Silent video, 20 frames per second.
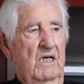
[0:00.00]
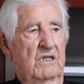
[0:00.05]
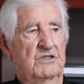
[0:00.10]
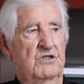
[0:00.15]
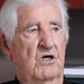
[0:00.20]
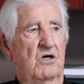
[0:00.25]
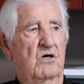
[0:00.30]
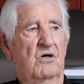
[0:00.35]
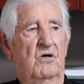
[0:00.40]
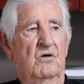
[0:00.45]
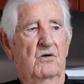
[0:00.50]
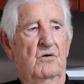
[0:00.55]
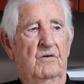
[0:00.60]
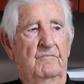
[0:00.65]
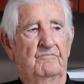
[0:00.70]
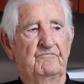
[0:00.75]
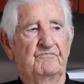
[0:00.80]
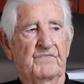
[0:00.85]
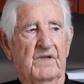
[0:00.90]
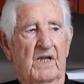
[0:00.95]

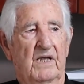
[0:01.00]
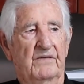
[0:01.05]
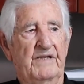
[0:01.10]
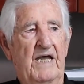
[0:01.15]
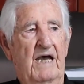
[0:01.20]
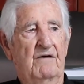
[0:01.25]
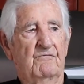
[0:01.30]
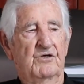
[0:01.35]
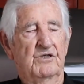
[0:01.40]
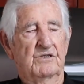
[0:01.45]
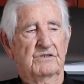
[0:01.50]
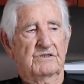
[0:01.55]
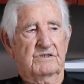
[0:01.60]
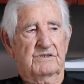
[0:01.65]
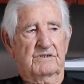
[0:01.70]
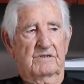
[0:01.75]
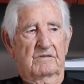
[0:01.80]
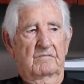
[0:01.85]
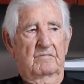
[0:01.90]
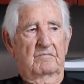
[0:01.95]
So that was
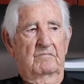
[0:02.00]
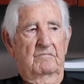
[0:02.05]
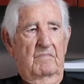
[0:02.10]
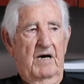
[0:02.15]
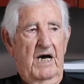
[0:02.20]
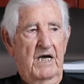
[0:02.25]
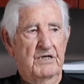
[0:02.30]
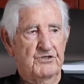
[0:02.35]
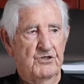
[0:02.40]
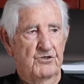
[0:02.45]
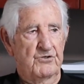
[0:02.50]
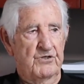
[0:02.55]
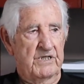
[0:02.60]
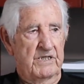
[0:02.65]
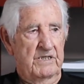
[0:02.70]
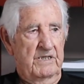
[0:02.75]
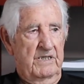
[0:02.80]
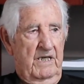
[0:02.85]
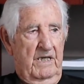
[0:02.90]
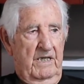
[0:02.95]
my
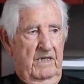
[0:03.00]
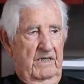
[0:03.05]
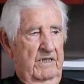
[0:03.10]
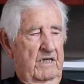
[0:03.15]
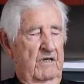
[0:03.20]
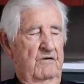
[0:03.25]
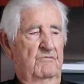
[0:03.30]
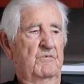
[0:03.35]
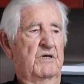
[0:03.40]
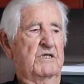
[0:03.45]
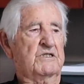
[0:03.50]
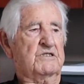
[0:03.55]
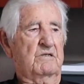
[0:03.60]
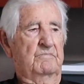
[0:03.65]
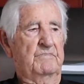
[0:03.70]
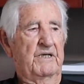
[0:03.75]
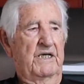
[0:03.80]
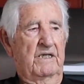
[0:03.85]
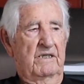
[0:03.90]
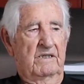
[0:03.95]
duty, and there must
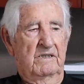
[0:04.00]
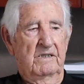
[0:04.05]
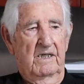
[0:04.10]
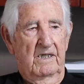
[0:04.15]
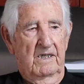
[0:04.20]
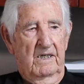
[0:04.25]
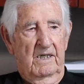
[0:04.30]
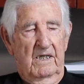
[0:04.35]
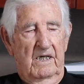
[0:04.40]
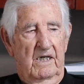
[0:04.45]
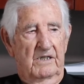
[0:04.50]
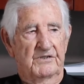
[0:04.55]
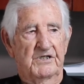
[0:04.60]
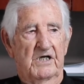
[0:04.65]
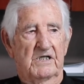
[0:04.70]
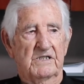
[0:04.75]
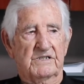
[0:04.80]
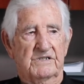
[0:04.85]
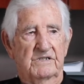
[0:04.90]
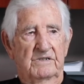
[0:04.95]
have been a
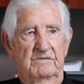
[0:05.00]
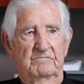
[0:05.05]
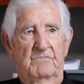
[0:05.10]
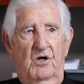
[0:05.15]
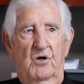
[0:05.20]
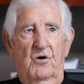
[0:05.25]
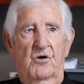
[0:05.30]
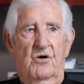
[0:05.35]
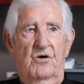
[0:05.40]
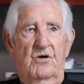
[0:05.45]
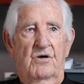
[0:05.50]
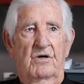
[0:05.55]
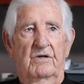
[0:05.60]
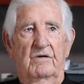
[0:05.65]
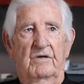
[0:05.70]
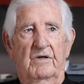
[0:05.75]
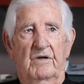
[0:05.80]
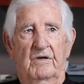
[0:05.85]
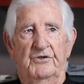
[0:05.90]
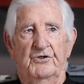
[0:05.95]
dozen
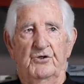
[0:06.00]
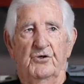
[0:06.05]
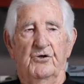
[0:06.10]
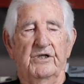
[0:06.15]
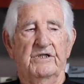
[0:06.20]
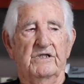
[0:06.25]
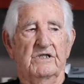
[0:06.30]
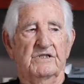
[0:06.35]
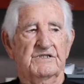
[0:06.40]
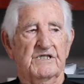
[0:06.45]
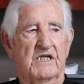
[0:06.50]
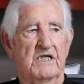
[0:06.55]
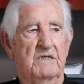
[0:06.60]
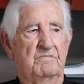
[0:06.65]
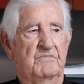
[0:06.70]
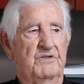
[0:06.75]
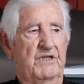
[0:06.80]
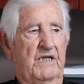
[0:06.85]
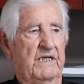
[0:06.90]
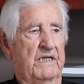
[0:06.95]
more doing the
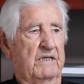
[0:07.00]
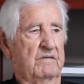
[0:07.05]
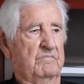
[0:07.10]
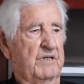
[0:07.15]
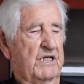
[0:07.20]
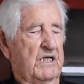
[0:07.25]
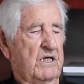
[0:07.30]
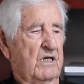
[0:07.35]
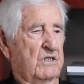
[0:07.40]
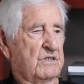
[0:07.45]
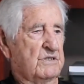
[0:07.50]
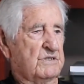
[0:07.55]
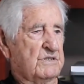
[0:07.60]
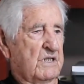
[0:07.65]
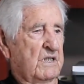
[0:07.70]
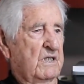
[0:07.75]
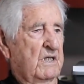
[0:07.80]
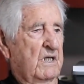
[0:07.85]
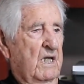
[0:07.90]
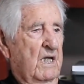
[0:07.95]
same thing, because
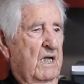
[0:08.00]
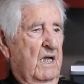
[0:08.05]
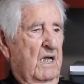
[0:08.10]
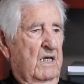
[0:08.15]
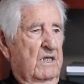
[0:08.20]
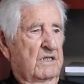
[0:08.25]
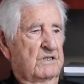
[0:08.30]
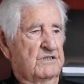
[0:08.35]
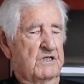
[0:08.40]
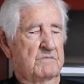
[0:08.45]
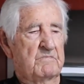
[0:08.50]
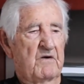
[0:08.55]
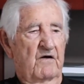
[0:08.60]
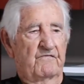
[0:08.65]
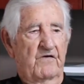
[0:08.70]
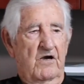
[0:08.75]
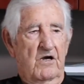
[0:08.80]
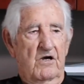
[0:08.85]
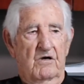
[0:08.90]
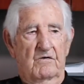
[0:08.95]
some
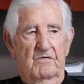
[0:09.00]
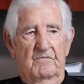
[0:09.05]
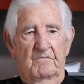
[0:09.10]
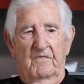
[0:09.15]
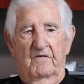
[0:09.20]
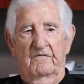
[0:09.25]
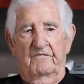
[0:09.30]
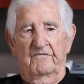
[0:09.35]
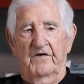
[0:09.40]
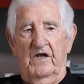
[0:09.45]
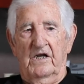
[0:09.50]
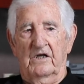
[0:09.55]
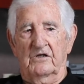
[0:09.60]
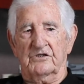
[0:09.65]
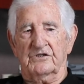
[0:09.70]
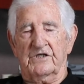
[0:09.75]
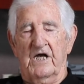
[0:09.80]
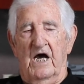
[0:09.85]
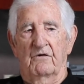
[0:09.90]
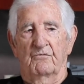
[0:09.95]
of our
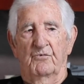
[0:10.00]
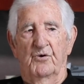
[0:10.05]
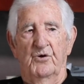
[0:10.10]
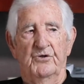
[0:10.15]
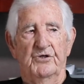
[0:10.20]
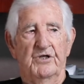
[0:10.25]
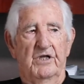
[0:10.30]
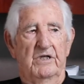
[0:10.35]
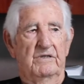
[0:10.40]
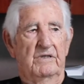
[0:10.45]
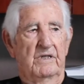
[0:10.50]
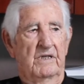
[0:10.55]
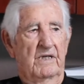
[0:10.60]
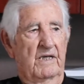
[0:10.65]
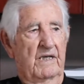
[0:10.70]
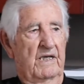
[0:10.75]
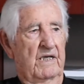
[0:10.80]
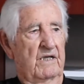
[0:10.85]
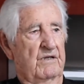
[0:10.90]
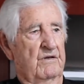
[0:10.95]
fellows got wounded
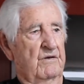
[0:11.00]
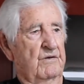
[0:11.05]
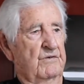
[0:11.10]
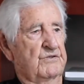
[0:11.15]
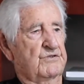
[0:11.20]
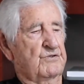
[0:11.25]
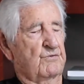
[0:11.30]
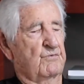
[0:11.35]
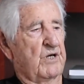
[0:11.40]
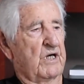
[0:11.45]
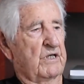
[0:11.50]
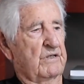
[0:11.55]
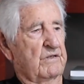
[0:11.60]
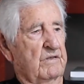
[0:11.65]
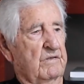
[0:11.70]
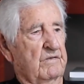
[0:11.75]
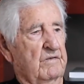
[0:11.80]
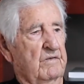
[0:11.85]
as a result